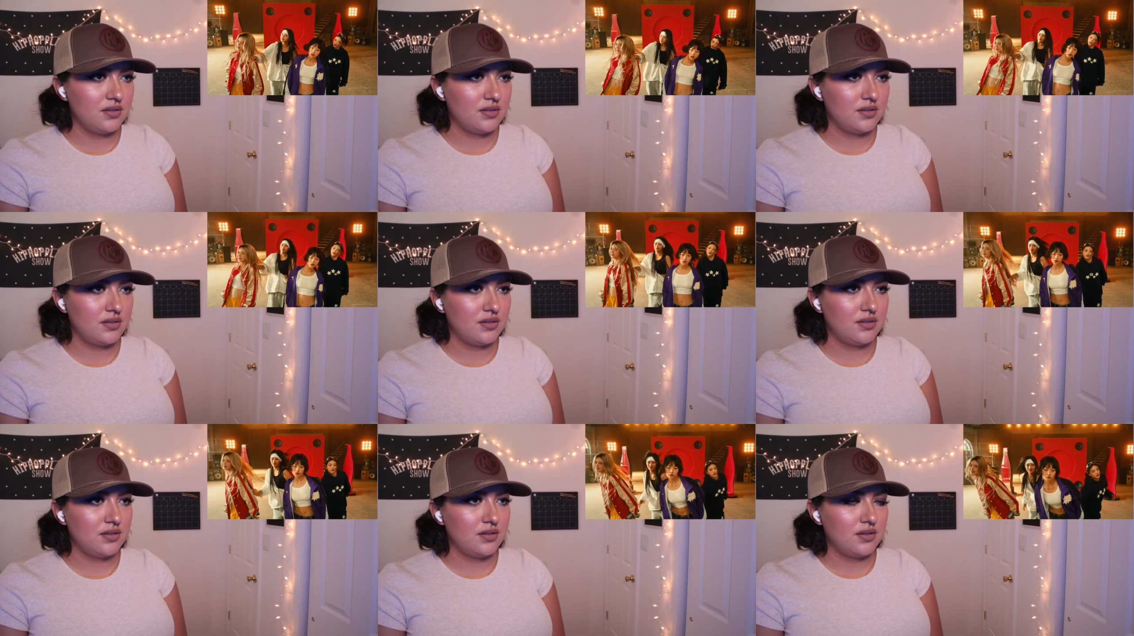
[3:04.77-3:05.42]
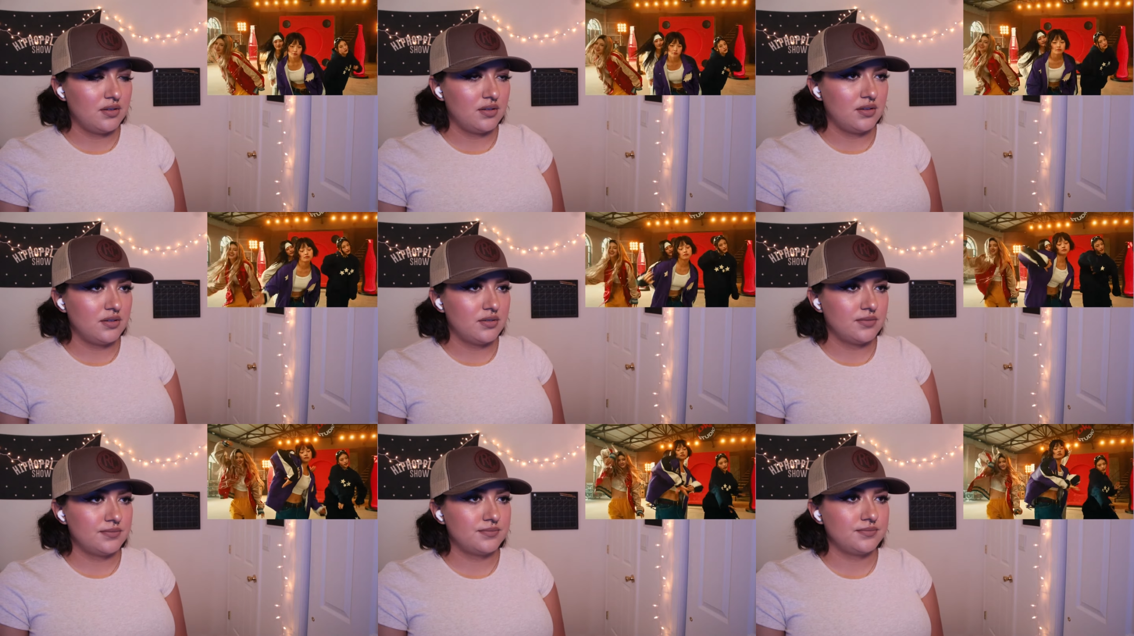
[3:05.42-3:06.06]

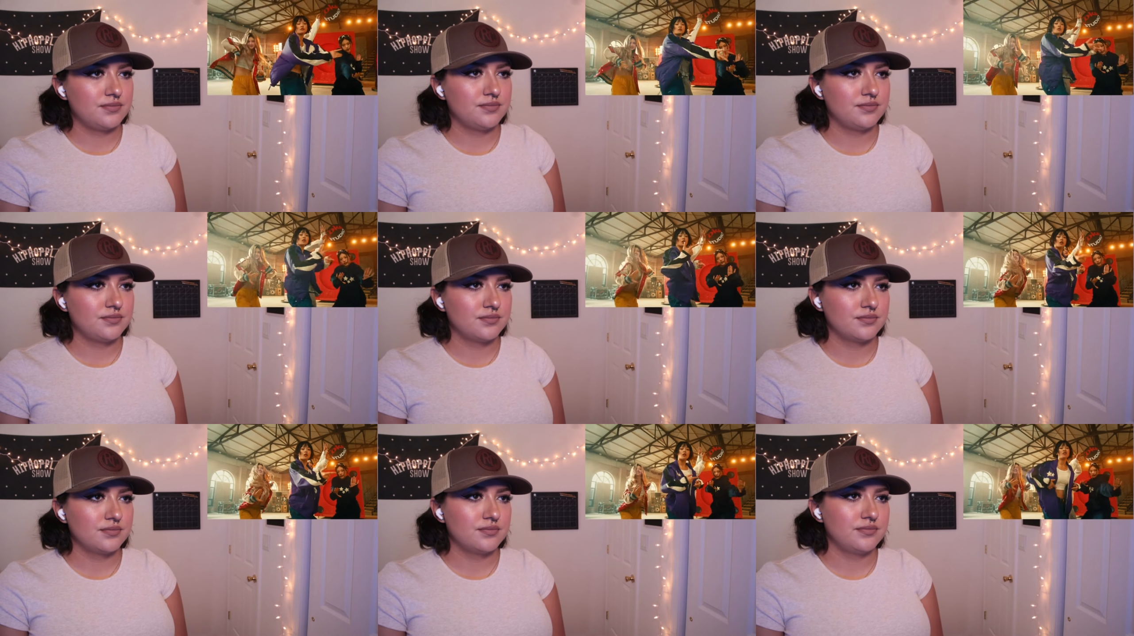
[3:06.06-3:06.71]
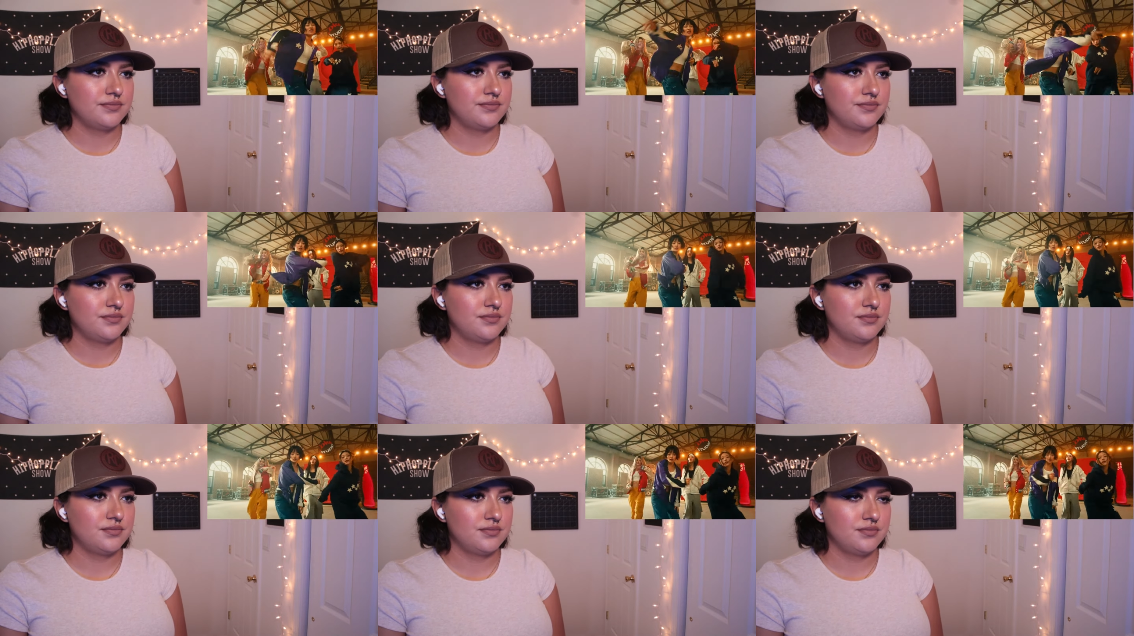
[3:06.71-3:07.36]

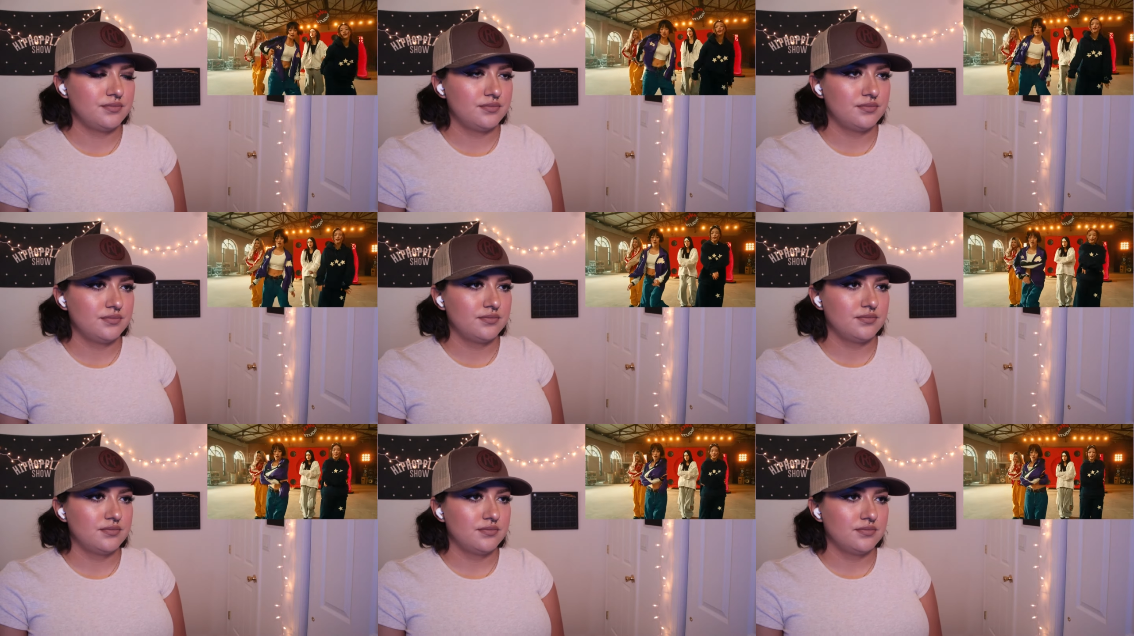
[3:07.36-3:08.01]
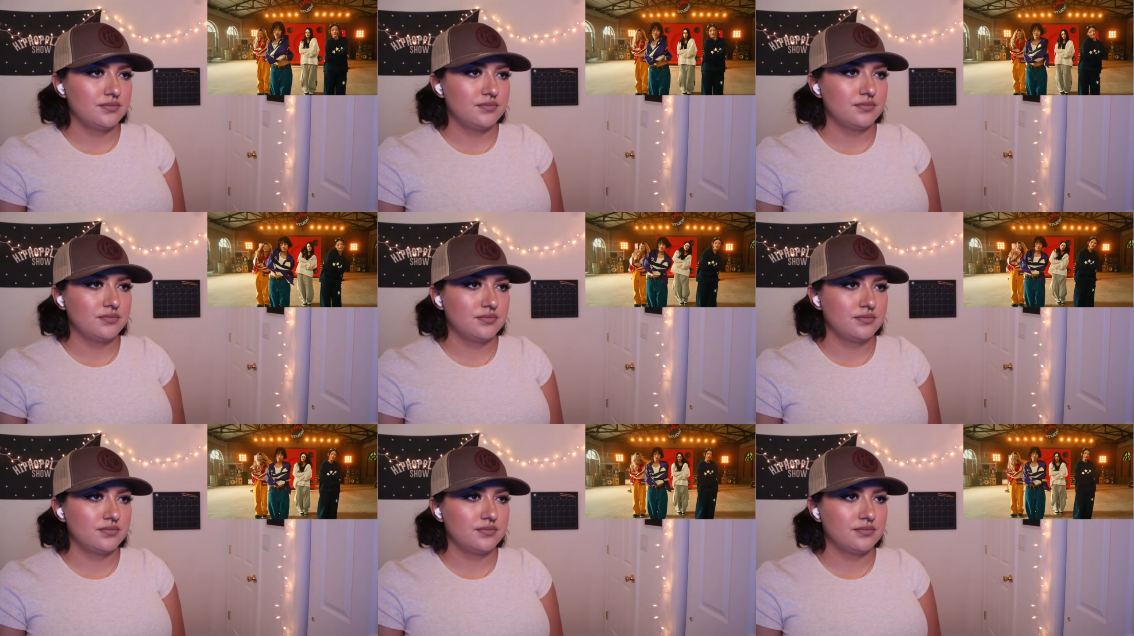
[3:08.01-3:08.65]

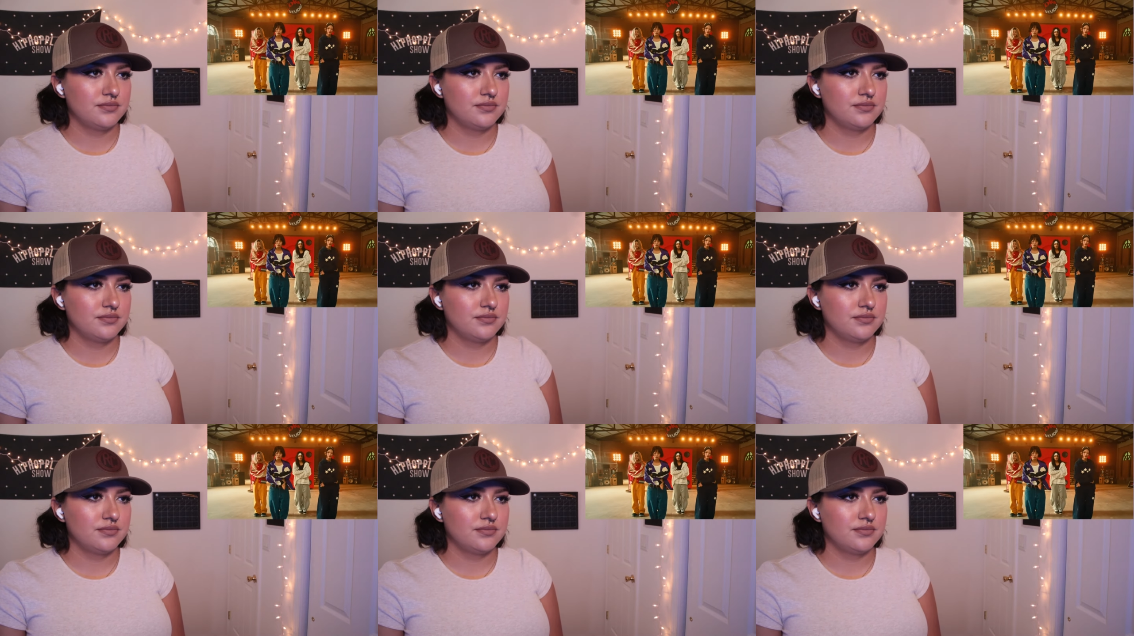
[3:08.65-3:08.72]
[no speech]